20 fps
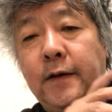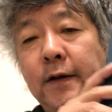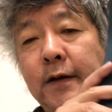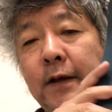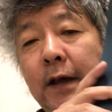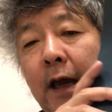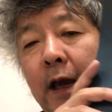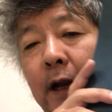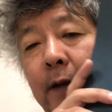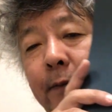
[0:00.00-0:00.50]

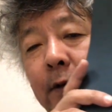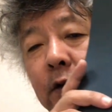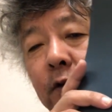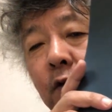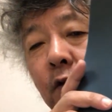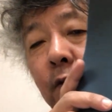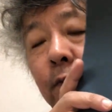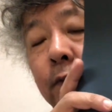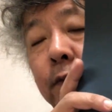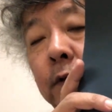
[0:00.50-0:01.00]
this element
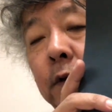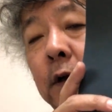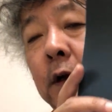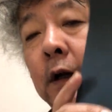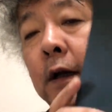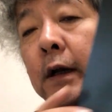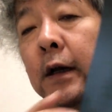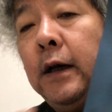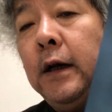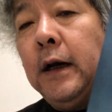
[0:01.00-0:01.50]
of
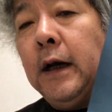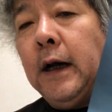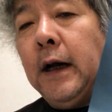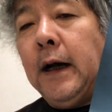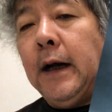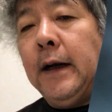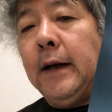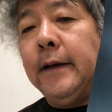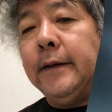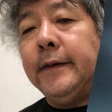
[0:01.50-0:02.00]

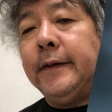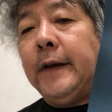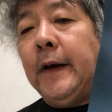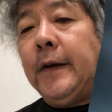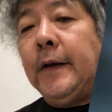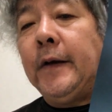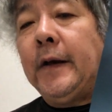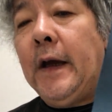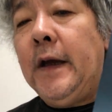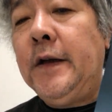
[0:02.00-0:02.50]

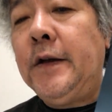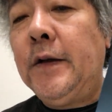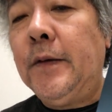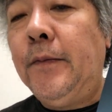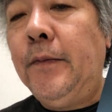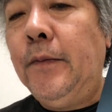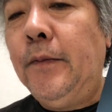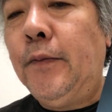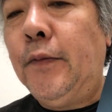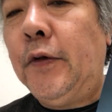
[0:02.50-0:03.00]

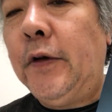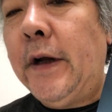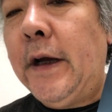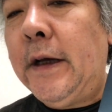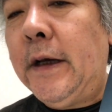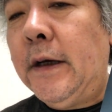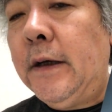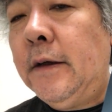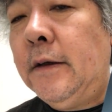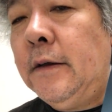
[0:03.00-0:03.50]
dedication,
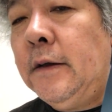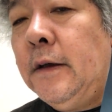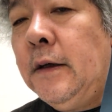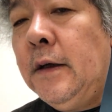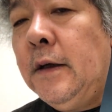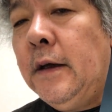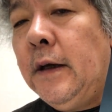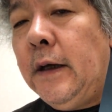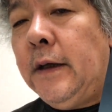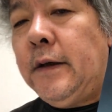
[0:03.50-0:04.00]
prayer,
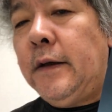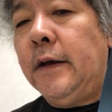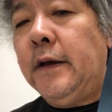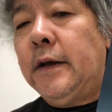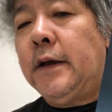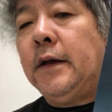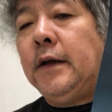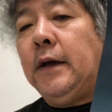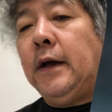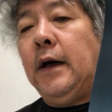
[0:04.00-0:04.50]
in
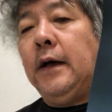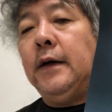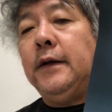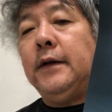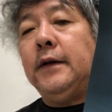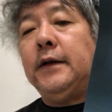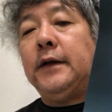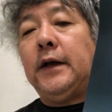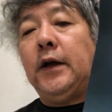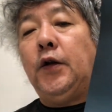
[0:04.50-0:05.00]

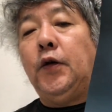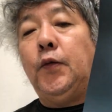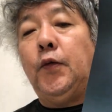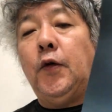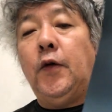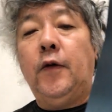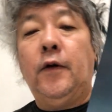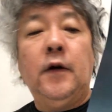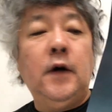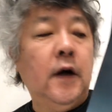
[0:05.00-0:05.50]

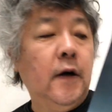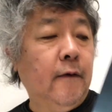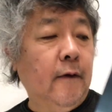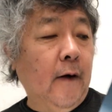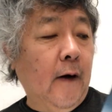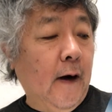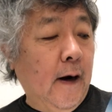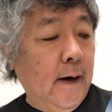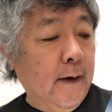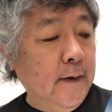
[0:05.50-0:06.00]
Ikenobo
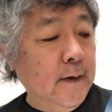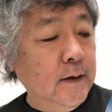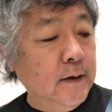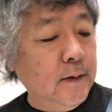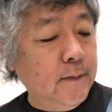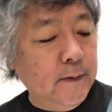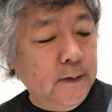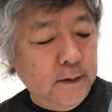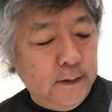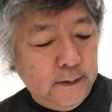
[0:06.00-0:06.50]
for our
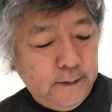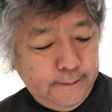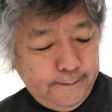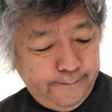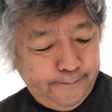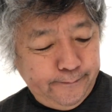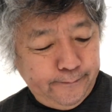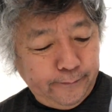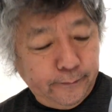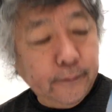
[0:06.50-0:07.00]
arrangement.
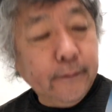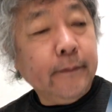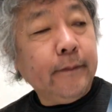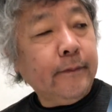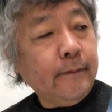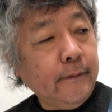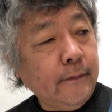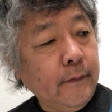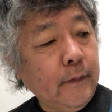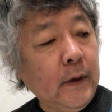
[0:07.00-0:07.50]

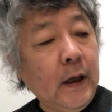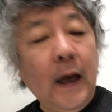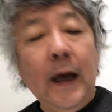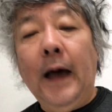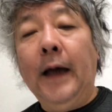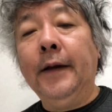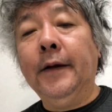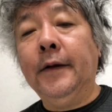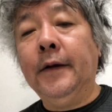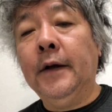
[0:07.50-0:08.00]

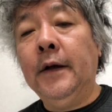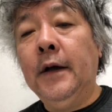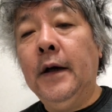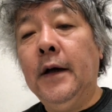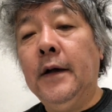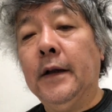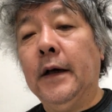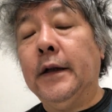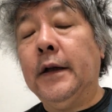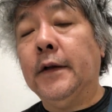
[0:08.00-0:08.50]
And
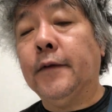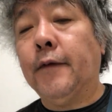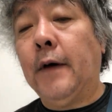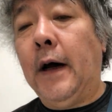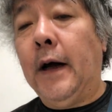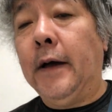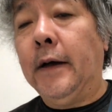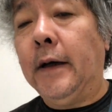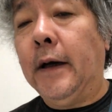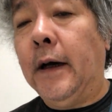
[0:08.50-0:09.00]
that is
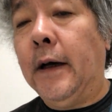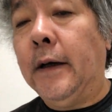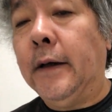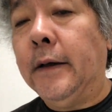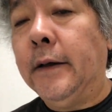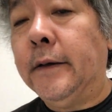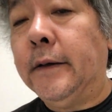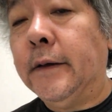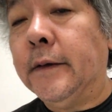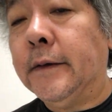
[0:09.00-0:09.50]
why
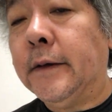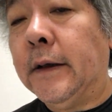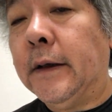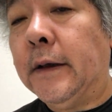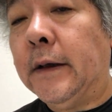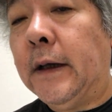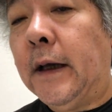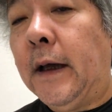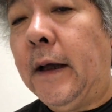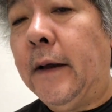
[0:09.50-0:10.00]
it is
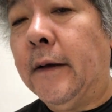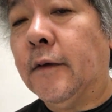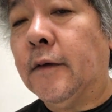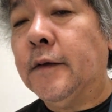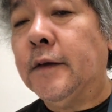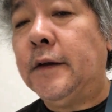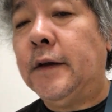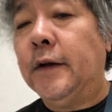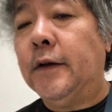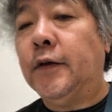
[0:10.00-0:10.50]

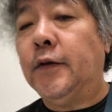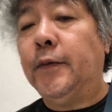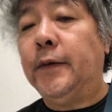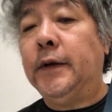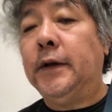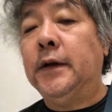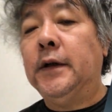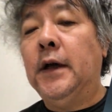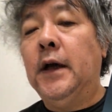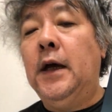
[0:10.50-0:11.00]
considered to
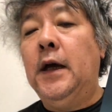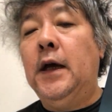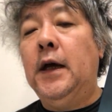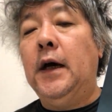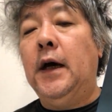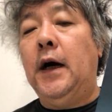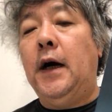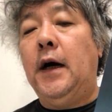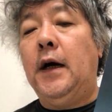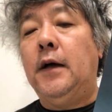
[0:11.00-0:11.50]
be
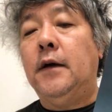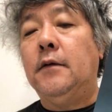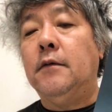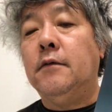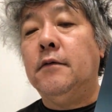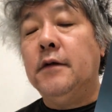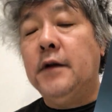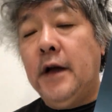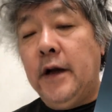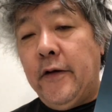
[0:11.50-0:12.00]
a
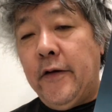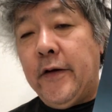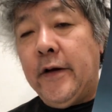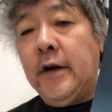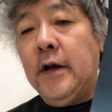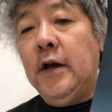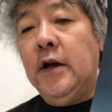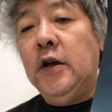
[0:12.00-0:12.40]
really